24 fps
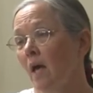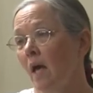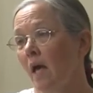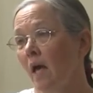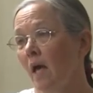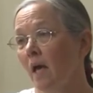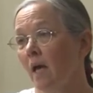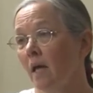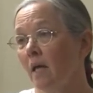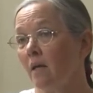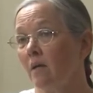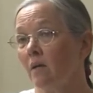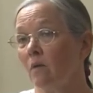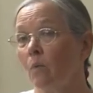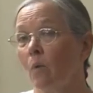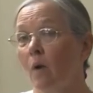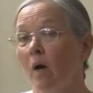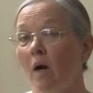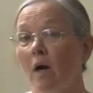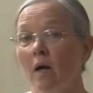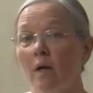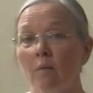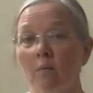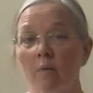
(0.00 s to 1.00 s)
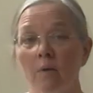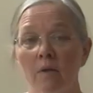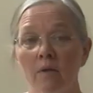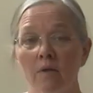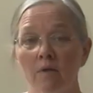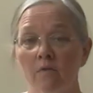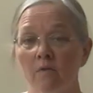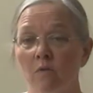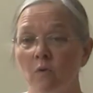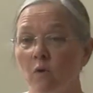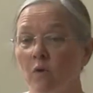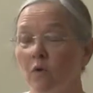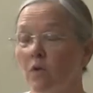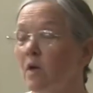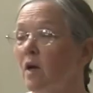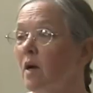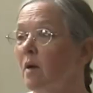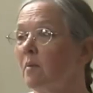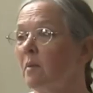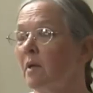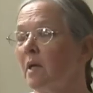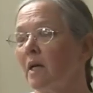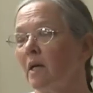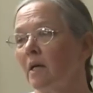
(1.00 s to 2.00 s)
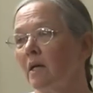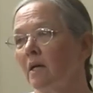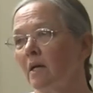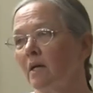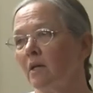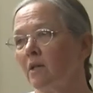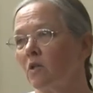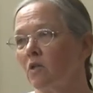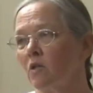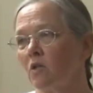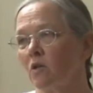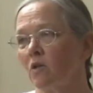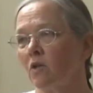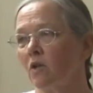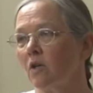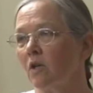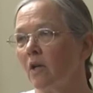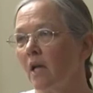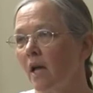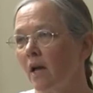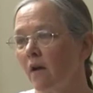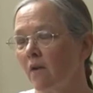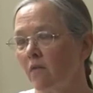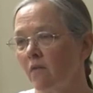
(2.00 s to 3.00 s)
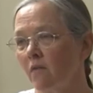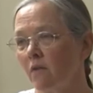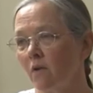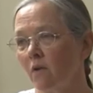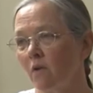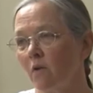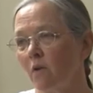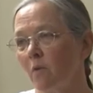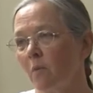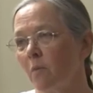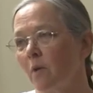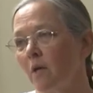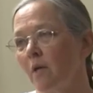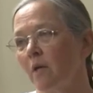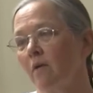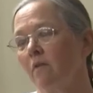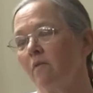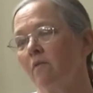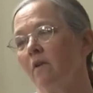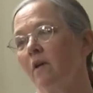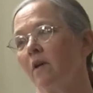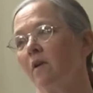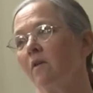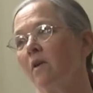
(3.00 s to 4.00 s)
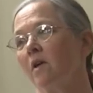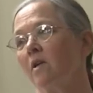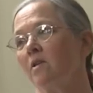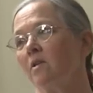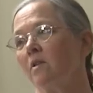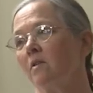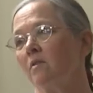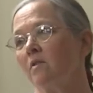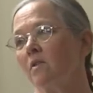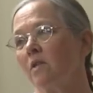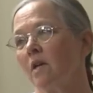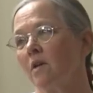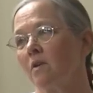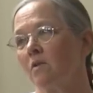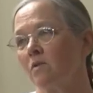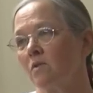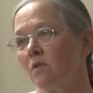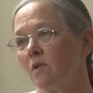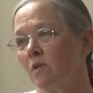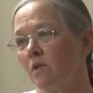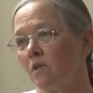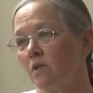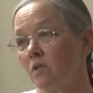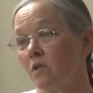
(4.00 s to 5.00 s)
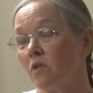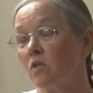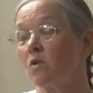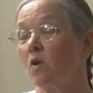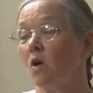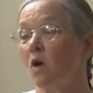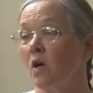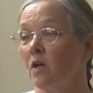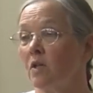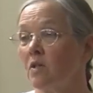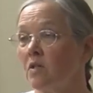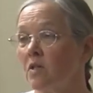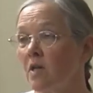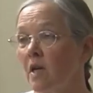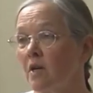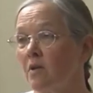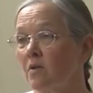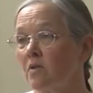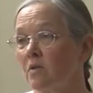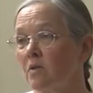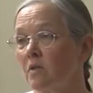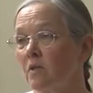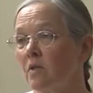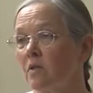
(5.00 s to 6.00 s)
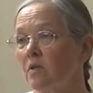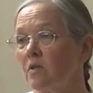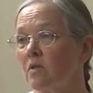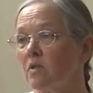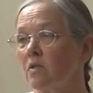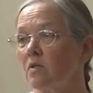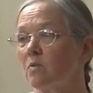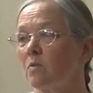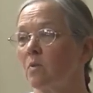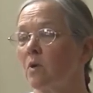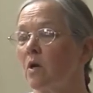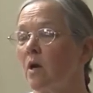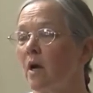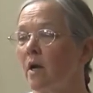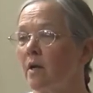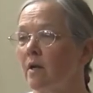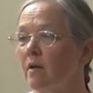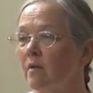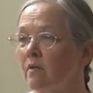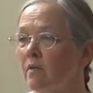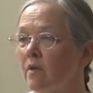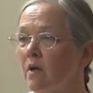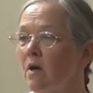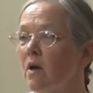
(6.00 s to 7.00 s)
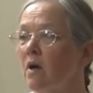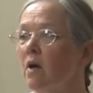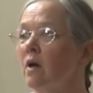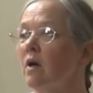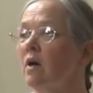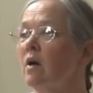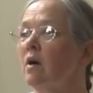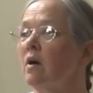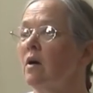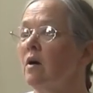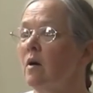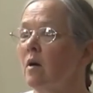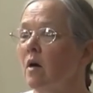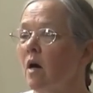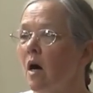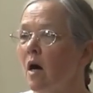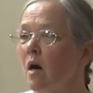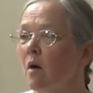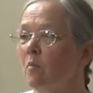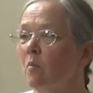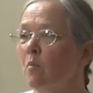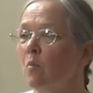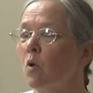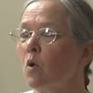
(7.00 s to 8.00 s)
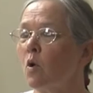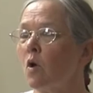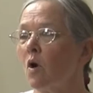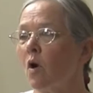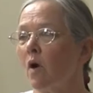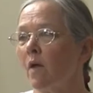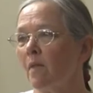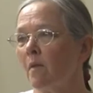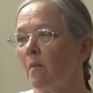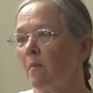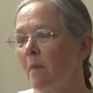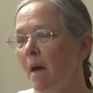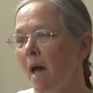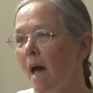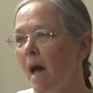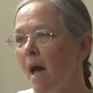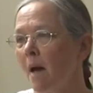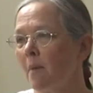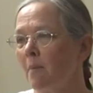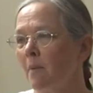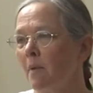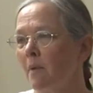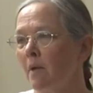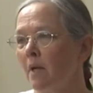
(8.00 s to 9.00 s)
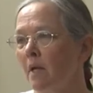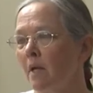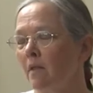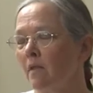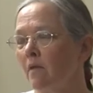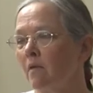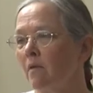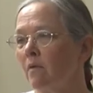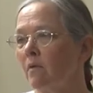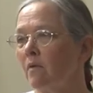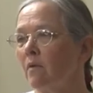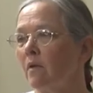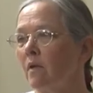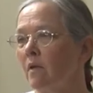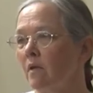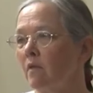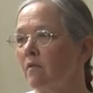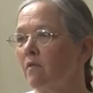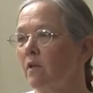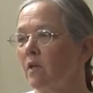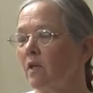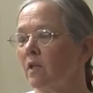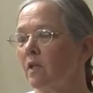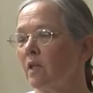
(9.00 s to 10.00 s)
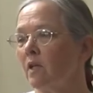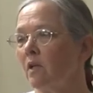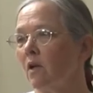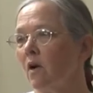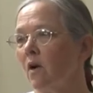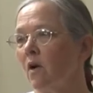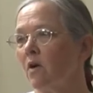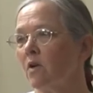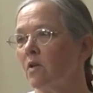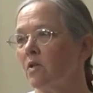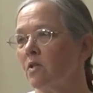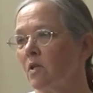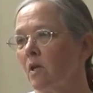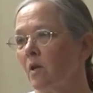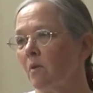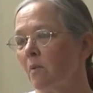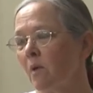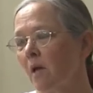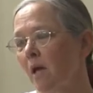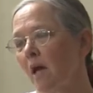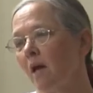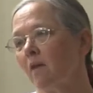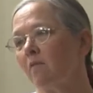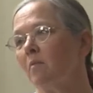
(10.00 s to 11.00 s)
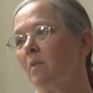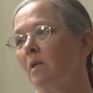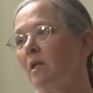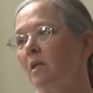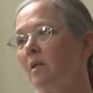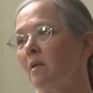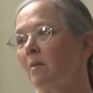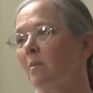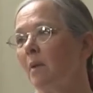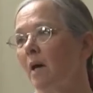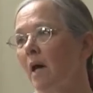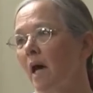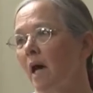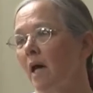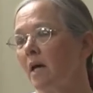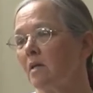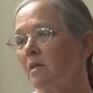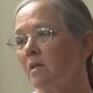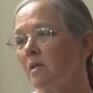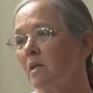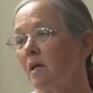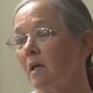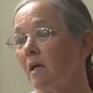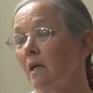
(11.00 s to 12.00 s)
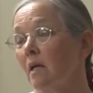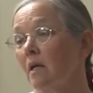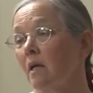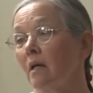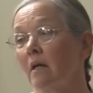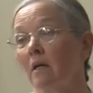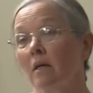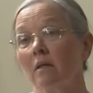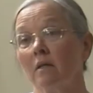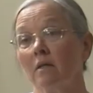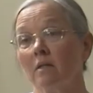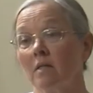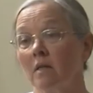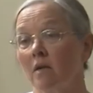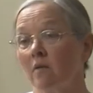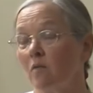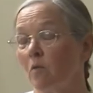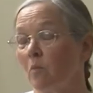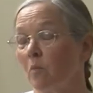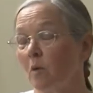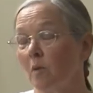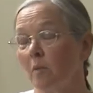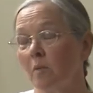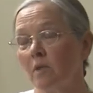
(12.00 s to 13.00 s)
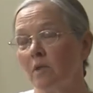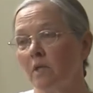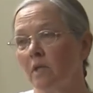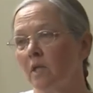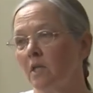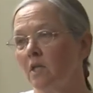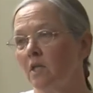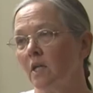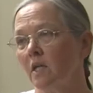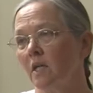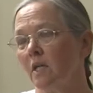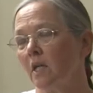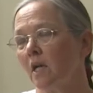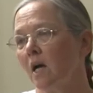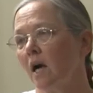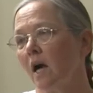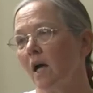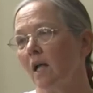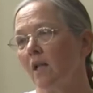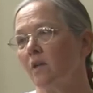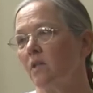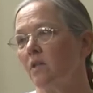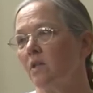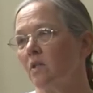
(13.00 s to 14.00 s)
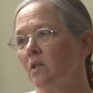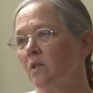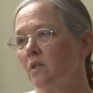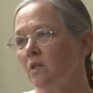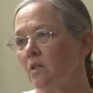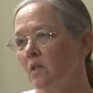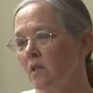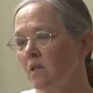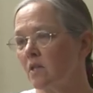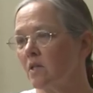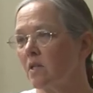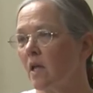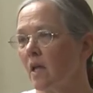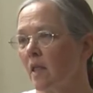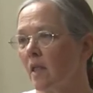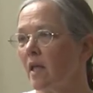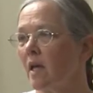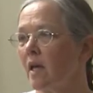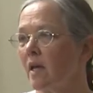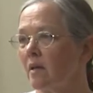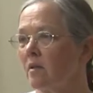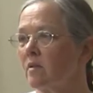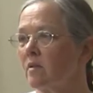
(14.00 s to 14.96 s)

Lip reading: And with a forthcoming journal out of the European Federation of Psychosynthesis on psychosynthesis, we're kind of more on the map in the field at large than we have been in the past. Several people teaching in colleges, things like that.